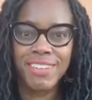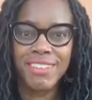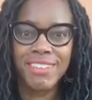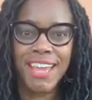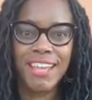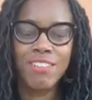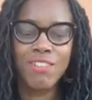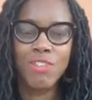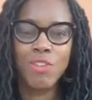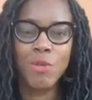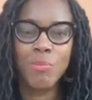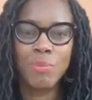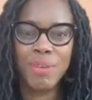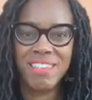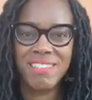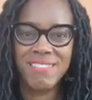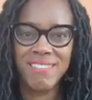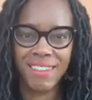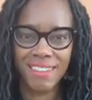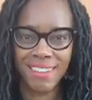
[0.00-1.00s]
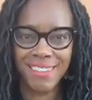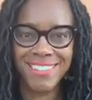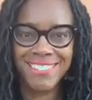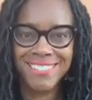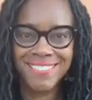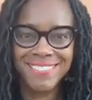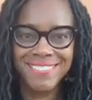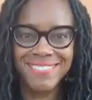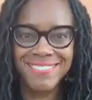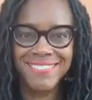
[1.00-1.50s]
That's so basic.
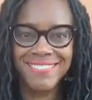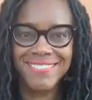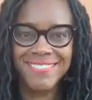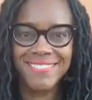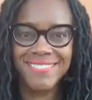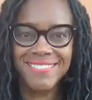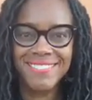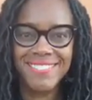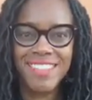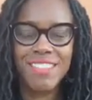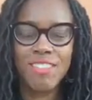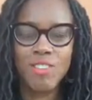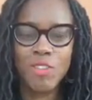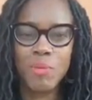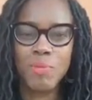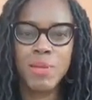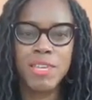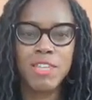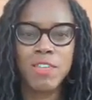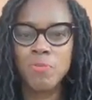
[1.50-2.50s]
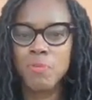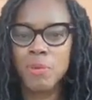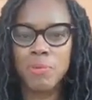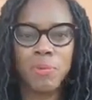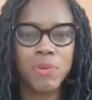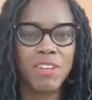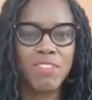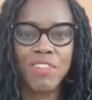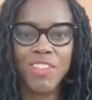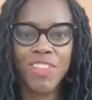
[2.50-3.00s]
That's so basic,
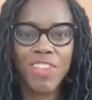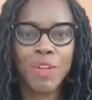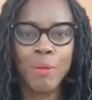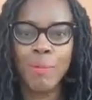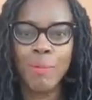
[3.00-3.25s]
people never think